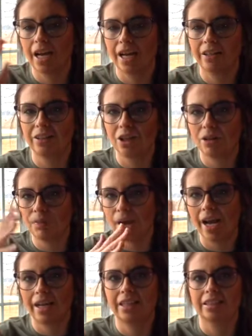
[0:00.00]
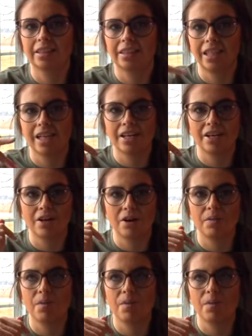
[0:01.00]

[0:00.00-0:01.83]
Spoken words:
kind of look back and see, you know,